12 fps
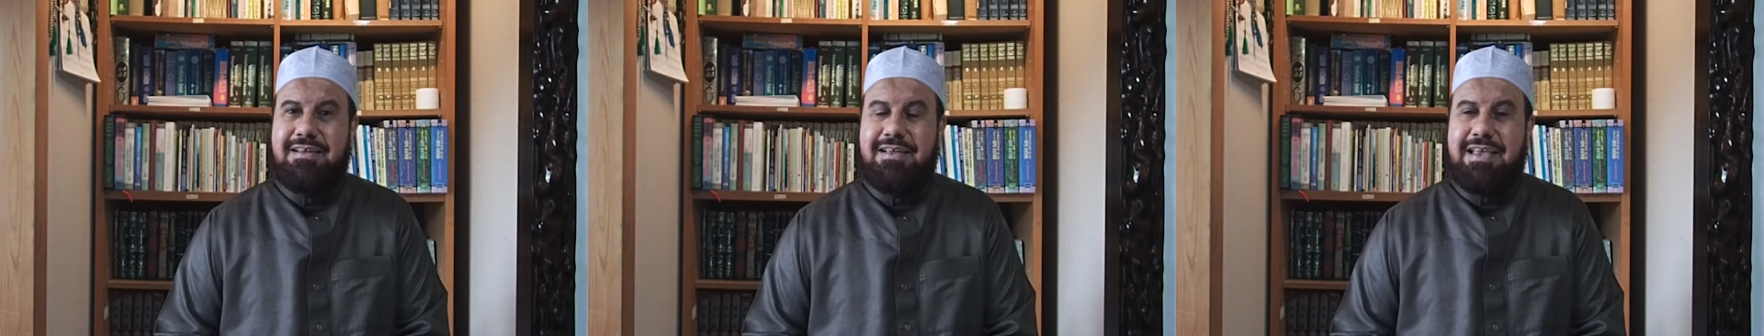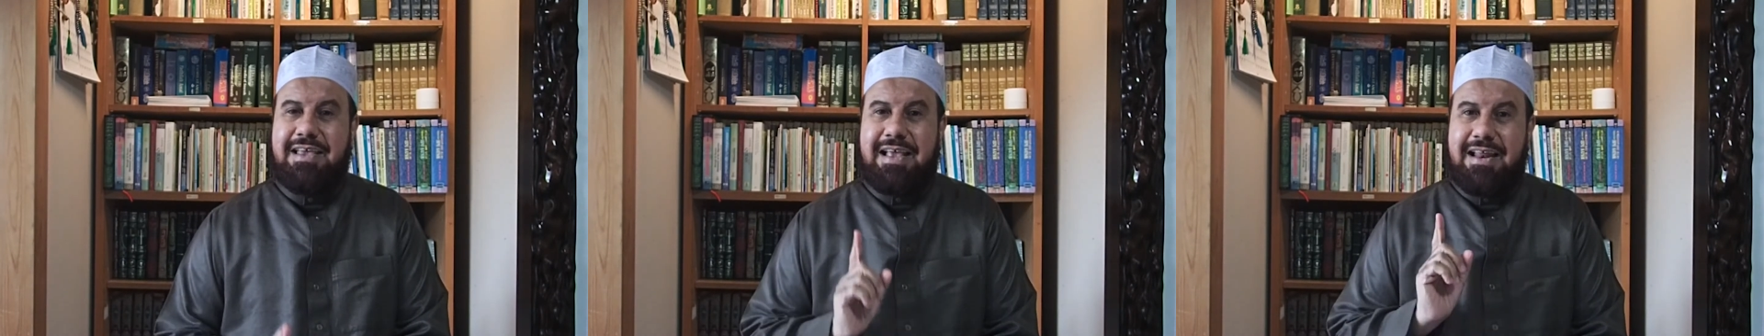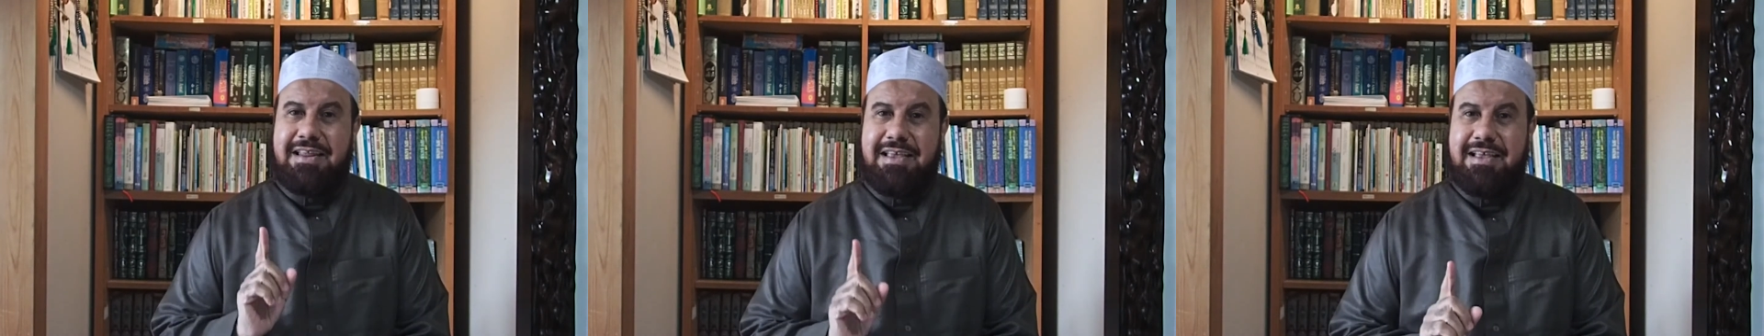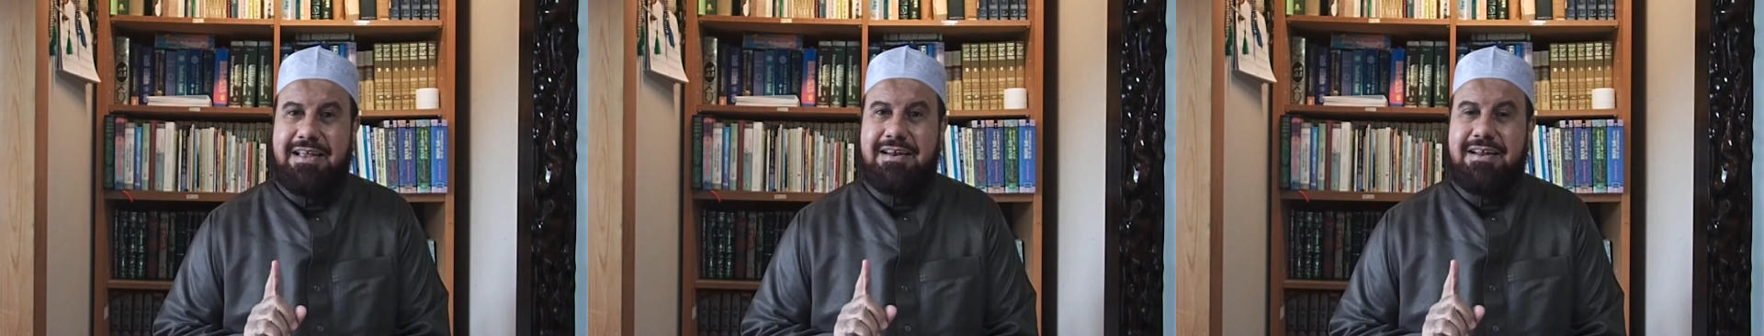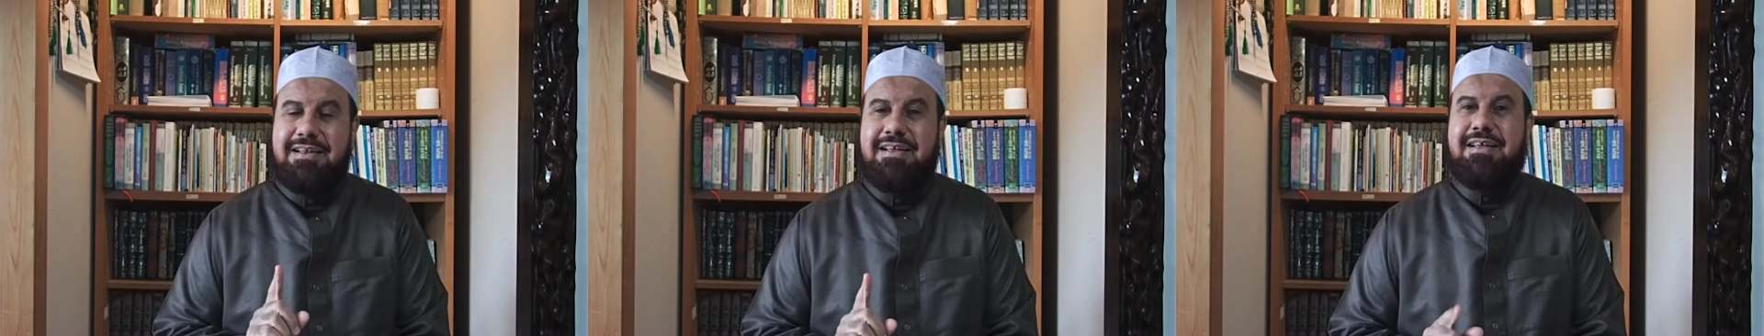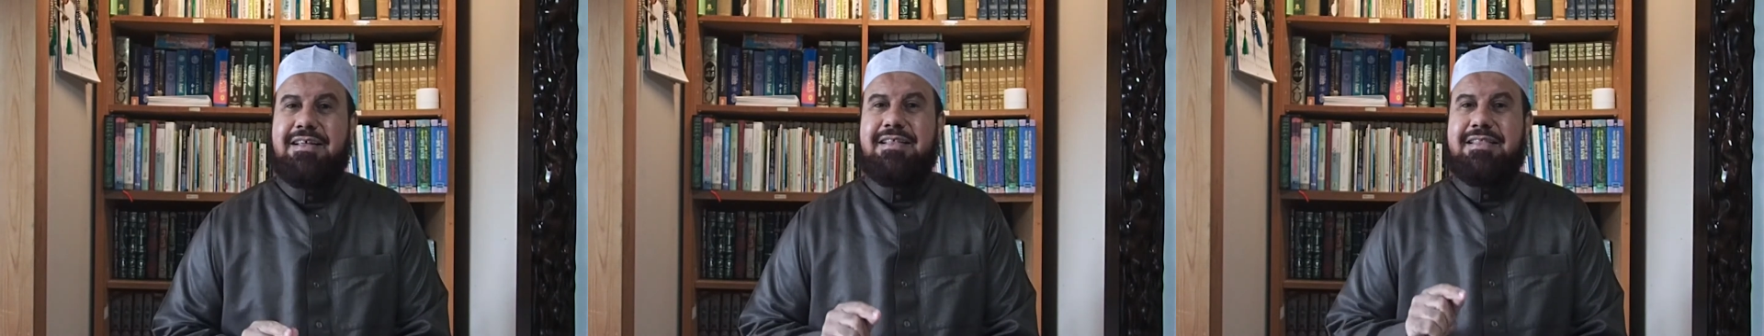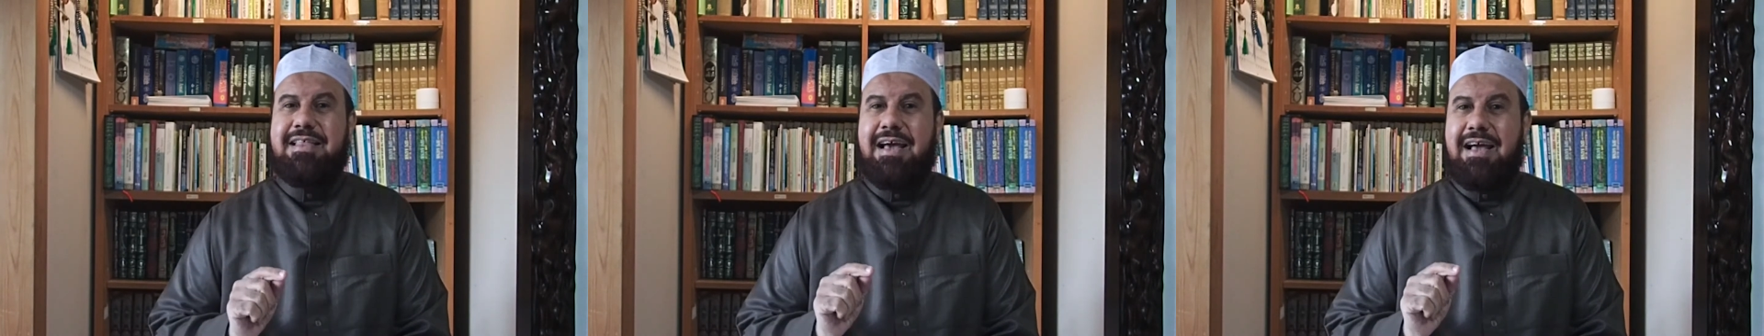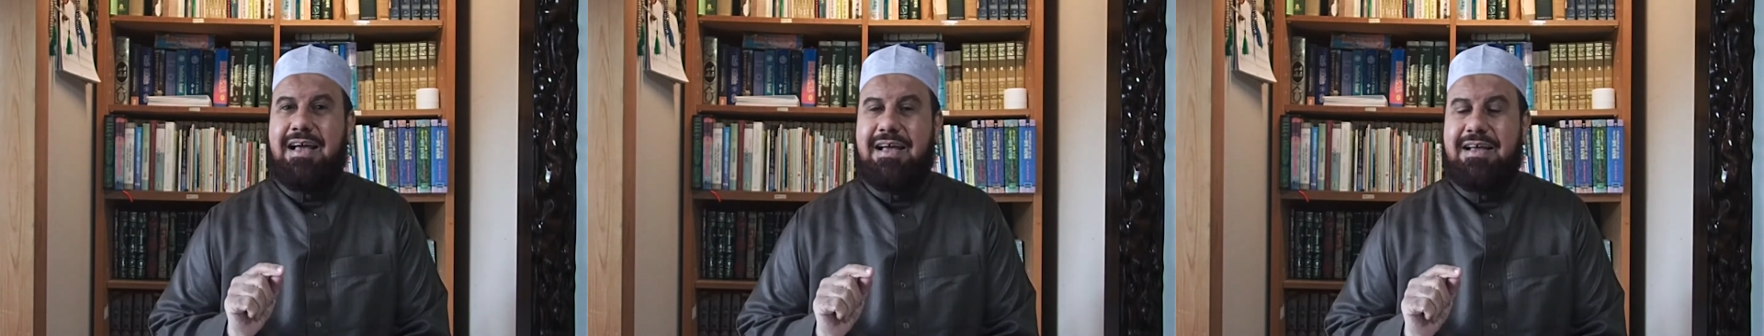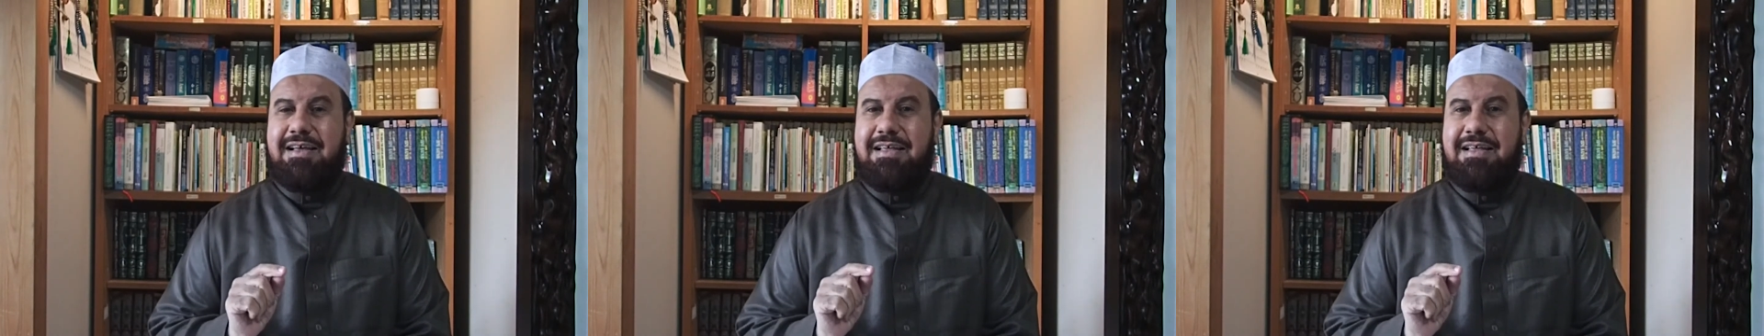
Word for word: He can hear the, uh,